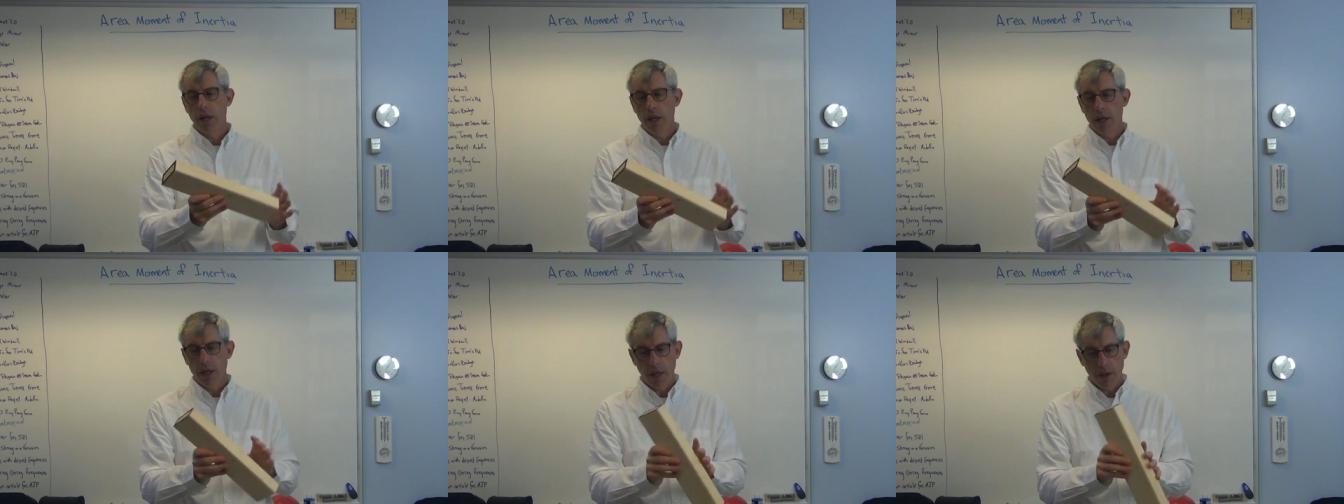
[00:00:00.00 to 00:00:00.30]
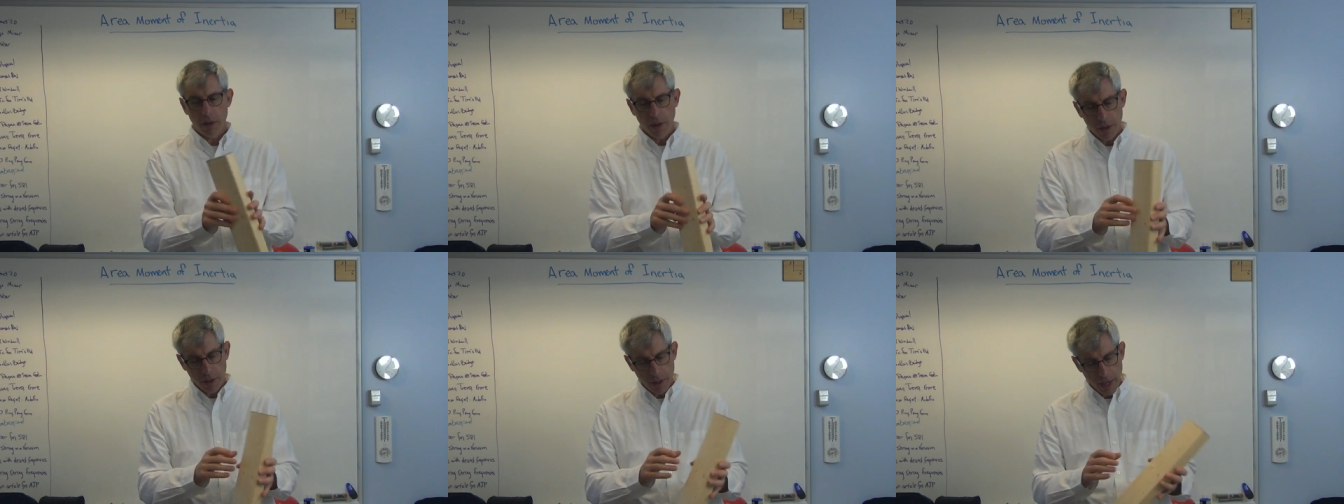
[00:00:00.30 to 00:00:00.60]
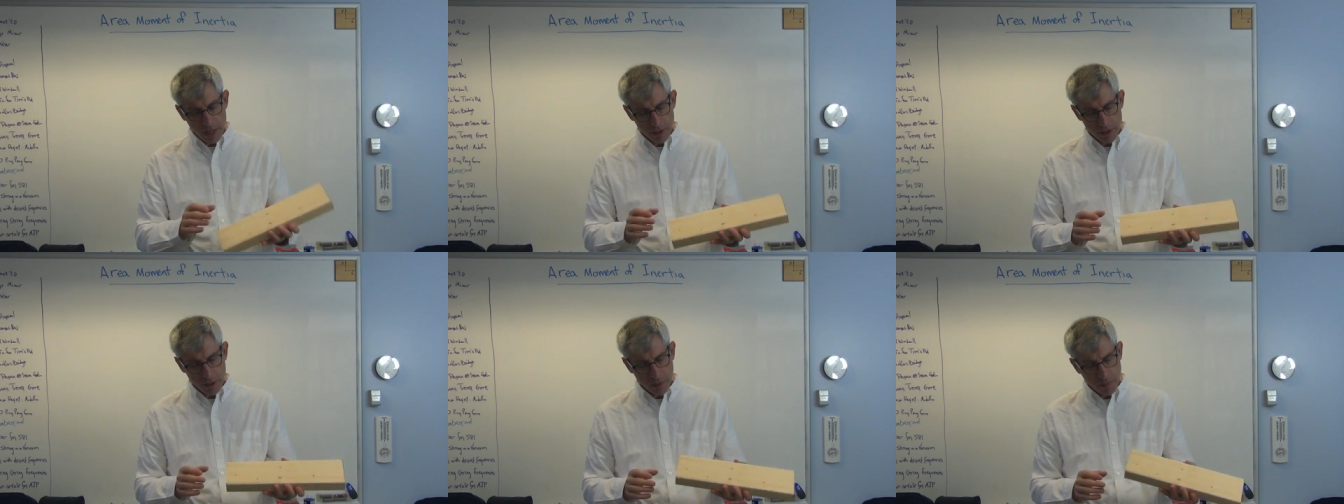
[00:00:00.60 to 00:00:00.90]
Now the
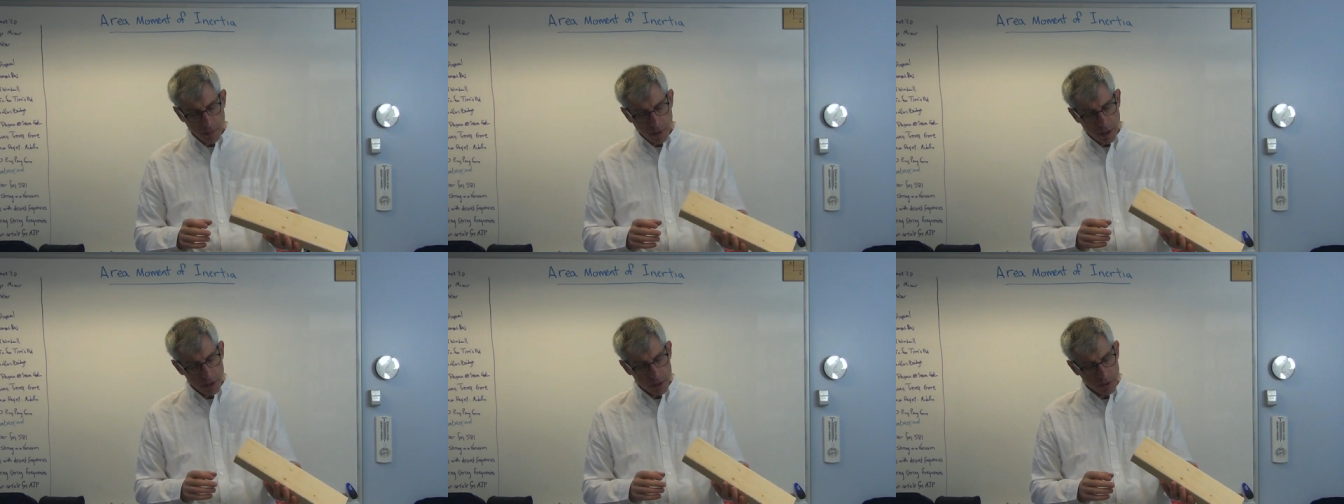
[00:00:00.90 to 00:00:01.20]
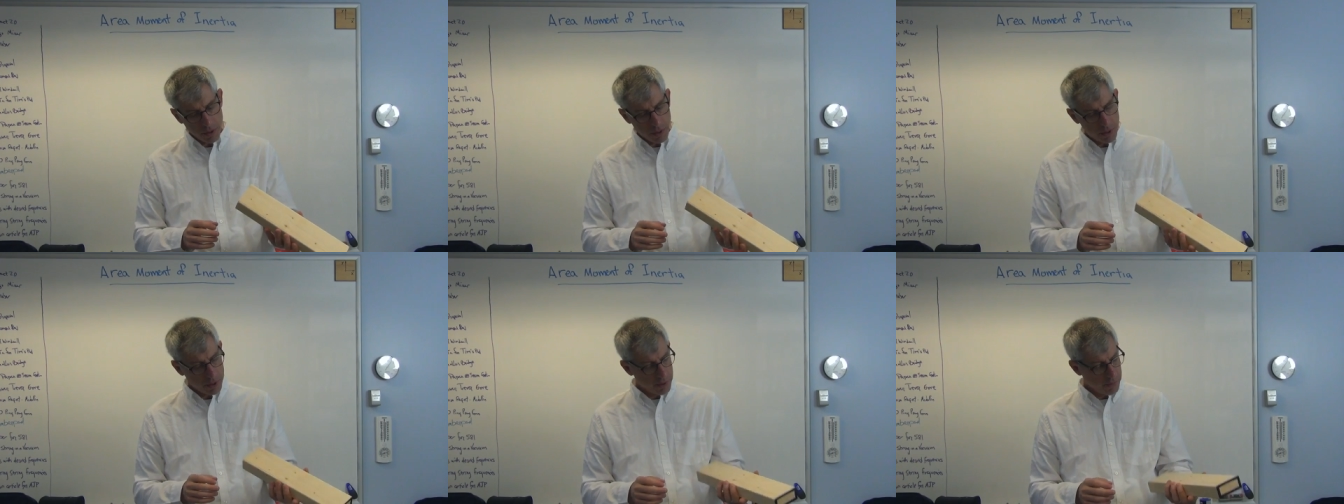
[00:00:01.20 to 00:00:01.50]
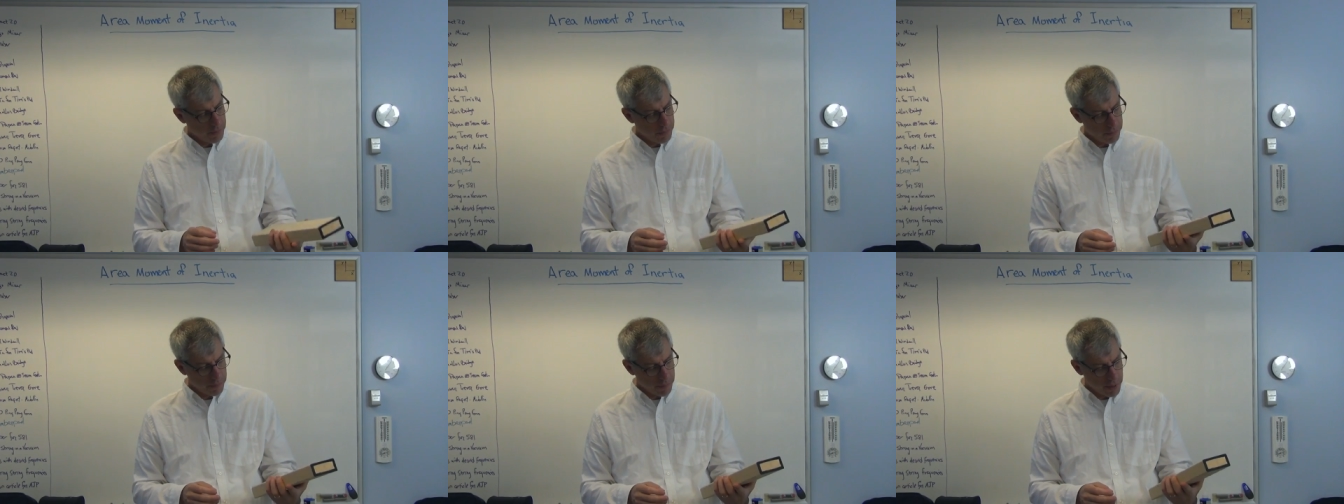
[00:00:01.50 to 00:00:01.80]
elastic modulus
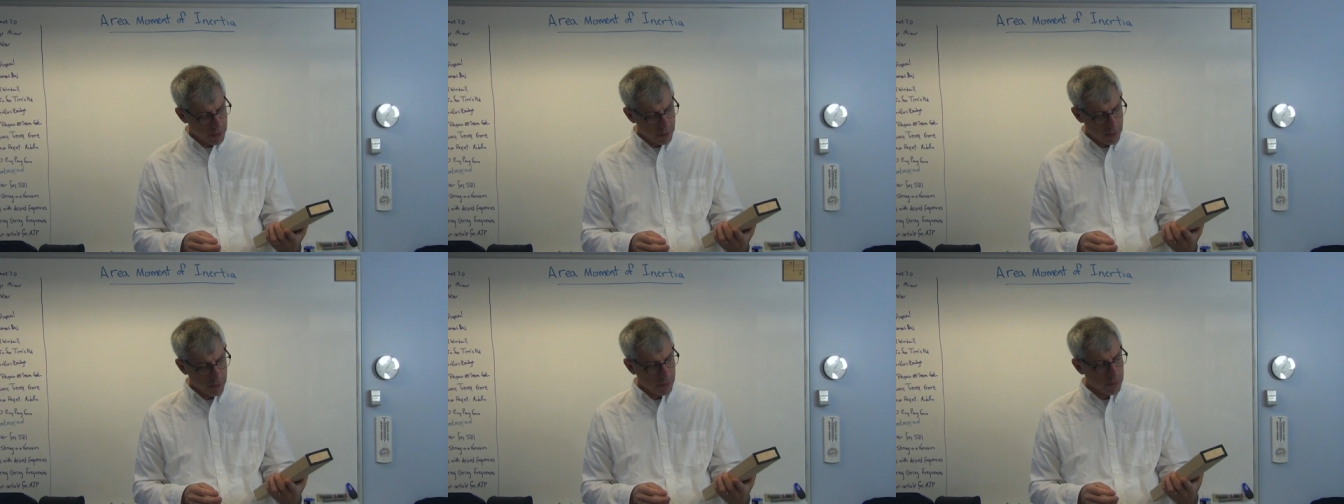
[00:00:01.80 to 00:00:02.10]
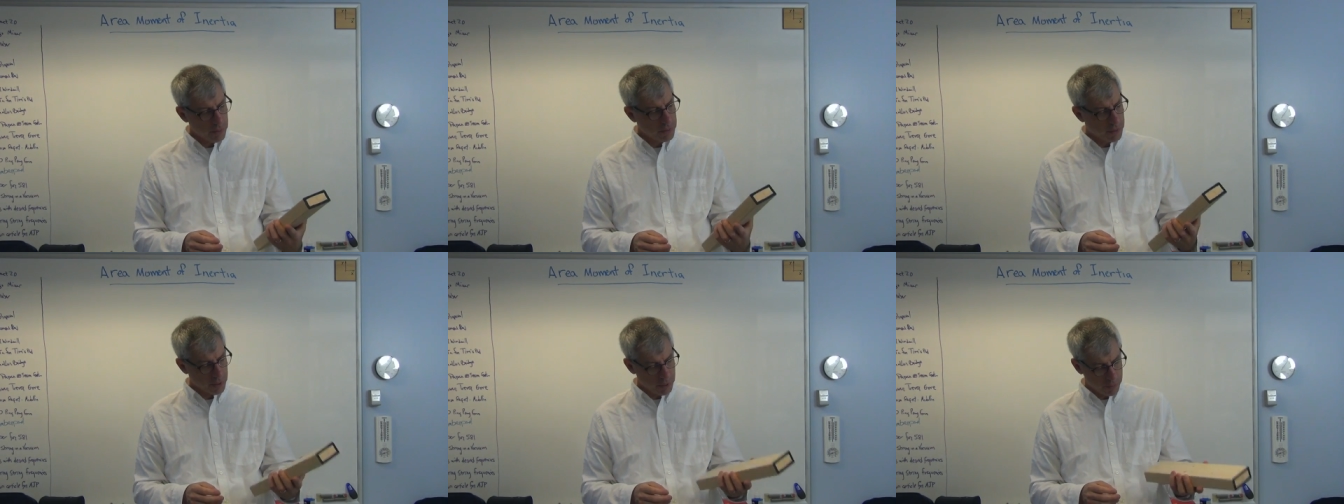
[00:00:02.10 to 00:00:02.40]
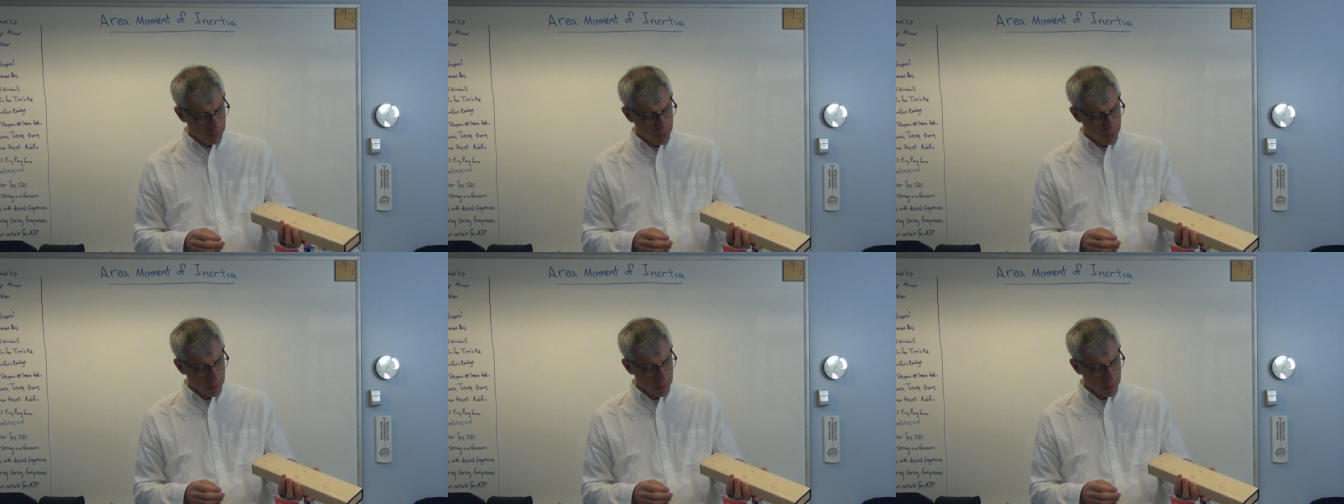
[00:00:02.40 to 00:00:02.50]
of, I don't know, what's this,